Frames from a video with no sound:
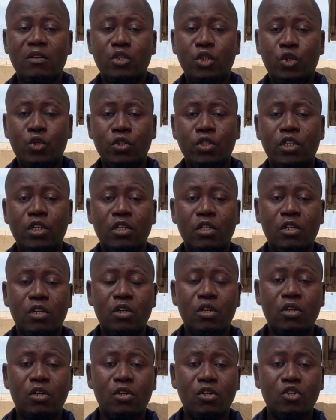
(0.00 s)
choosing
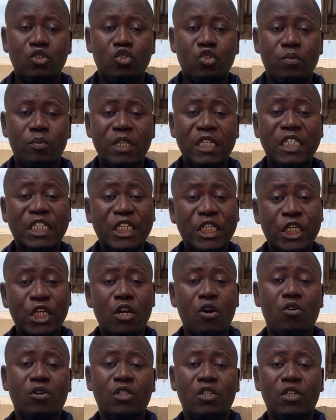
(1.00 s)
should be
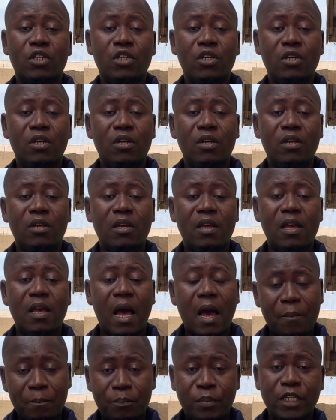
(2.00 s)
secured
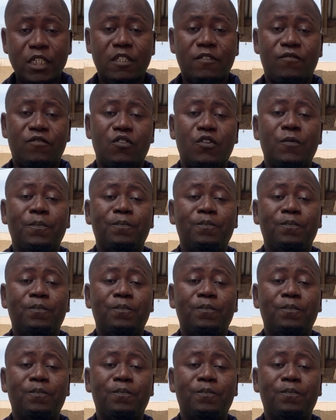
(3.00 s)
and peaceful.